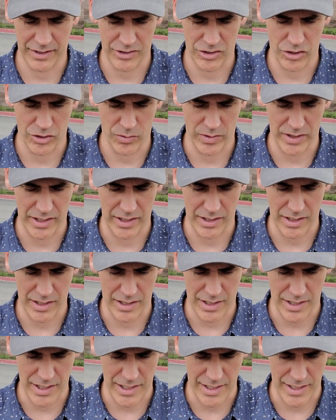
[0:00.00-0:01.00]
to it
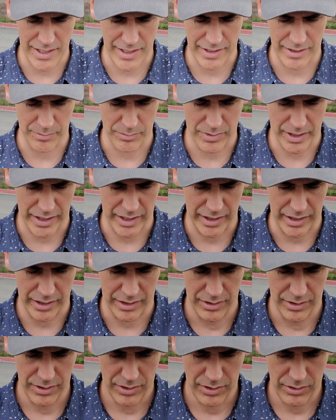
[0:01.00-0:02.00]
on
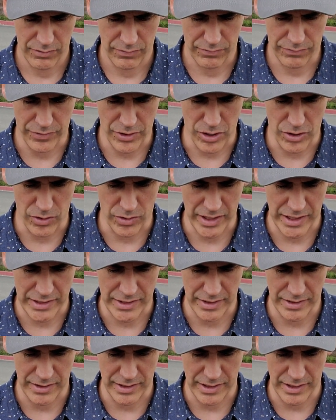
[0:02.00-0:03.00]
my phone. I
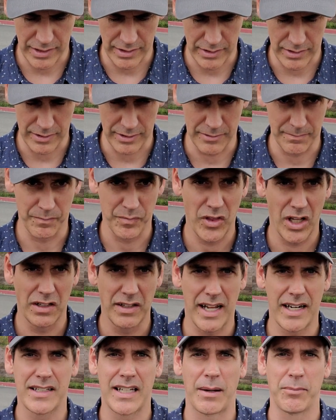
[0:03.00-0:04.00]
did a
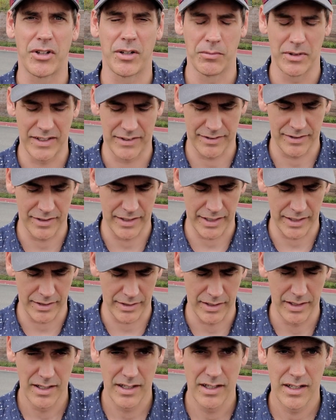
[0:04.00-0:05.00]
lot of times I'm
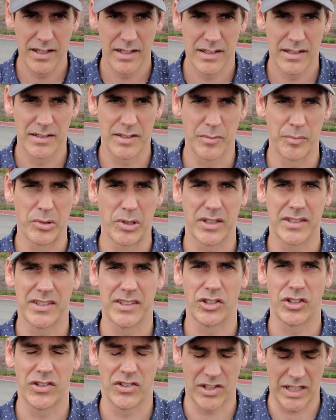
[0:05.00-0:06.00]
listening to books
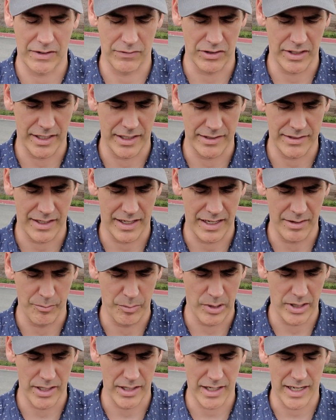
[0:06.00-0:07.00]
that just save a lot of time,
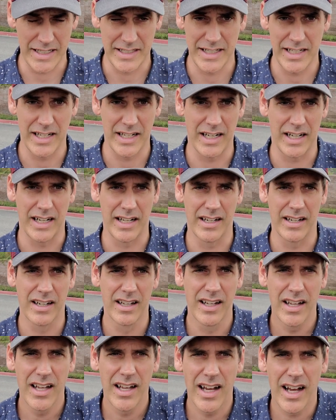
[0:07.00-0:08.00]
but I did it on
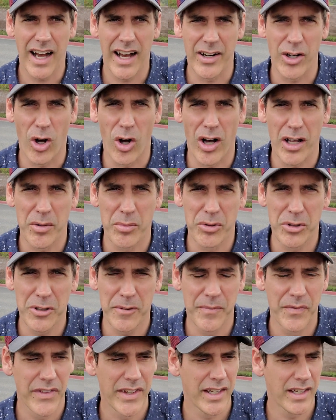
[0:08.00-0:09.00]

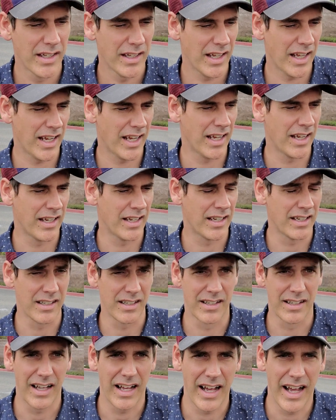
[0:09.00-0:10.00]
Audible,
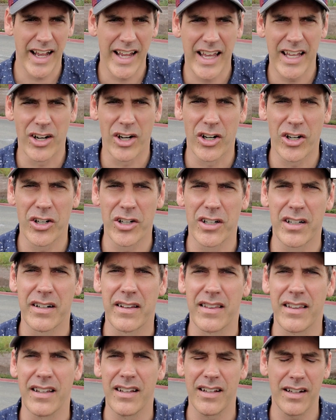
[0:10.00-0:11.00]
and I had
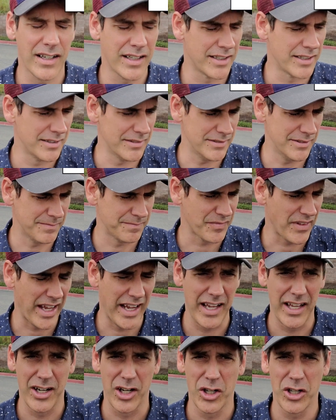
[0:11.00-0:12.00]
heard
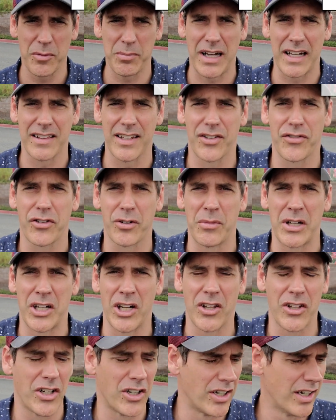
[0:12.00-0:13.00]
about this
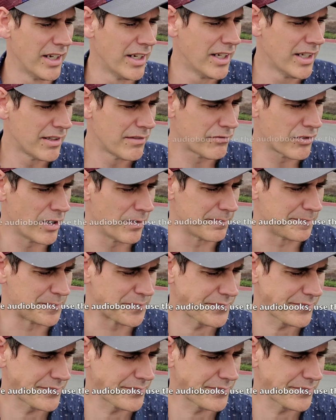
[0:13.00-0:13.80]
from